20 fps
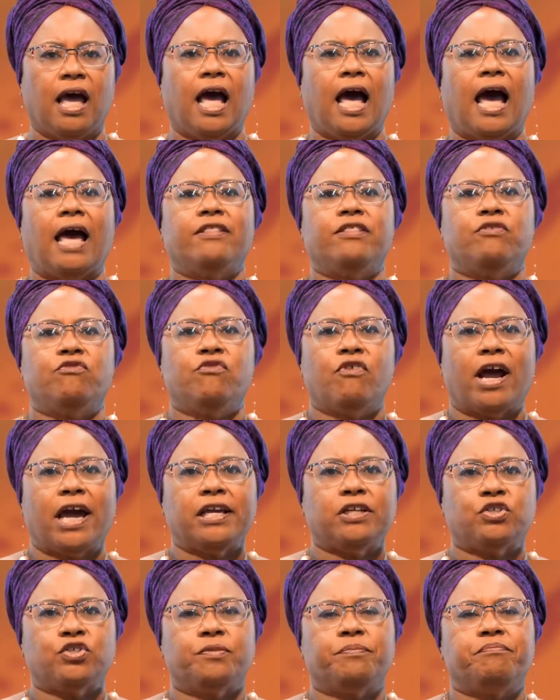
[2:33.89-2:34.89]
and the
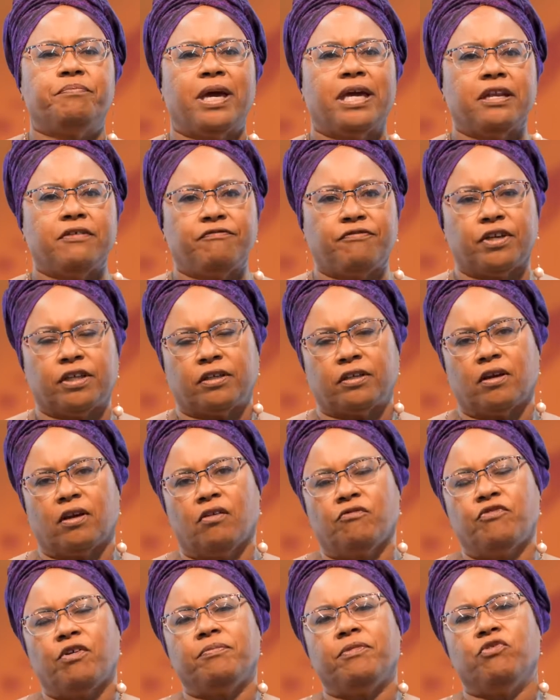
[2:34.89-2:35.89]
right to benefit
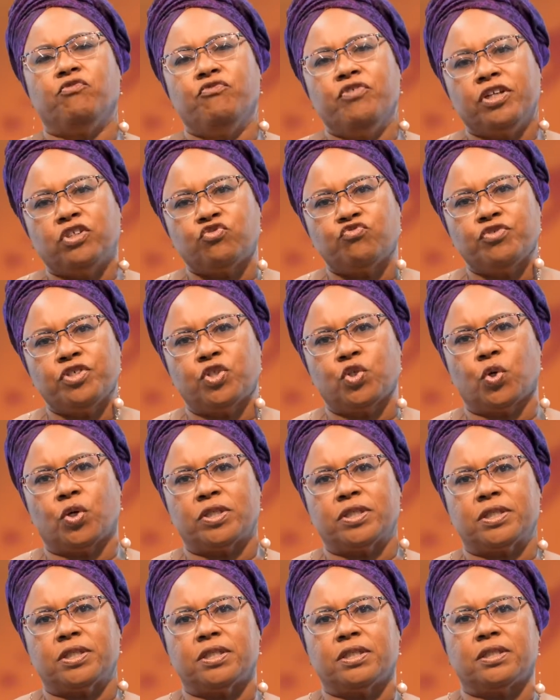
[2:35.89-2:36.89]
from the rich
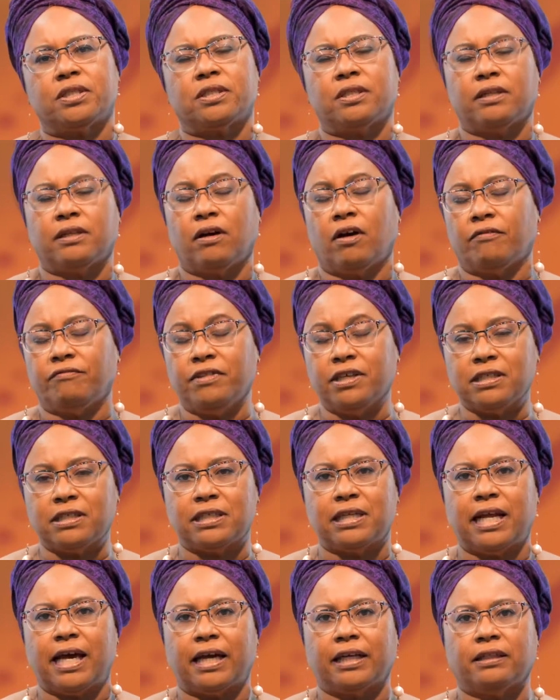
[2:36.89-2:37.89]
resources of this
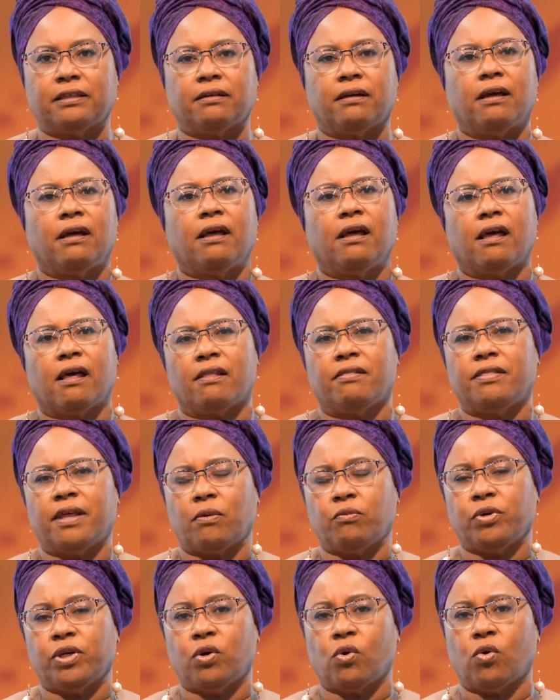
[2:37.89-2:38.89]
land
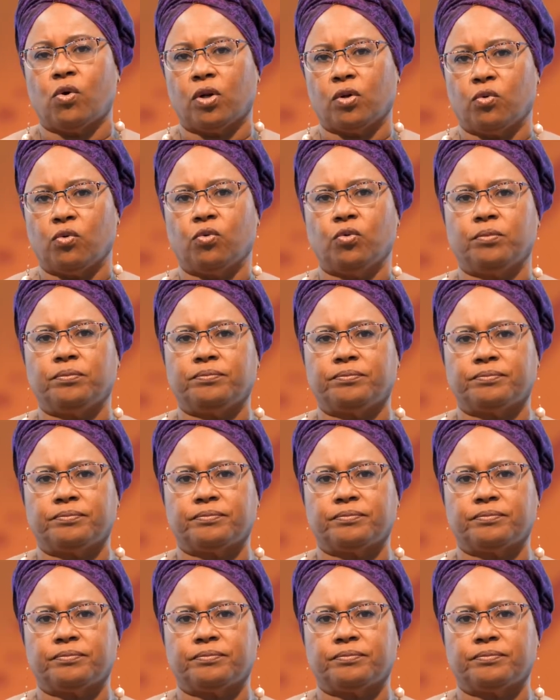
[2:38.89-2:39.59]
that we call home.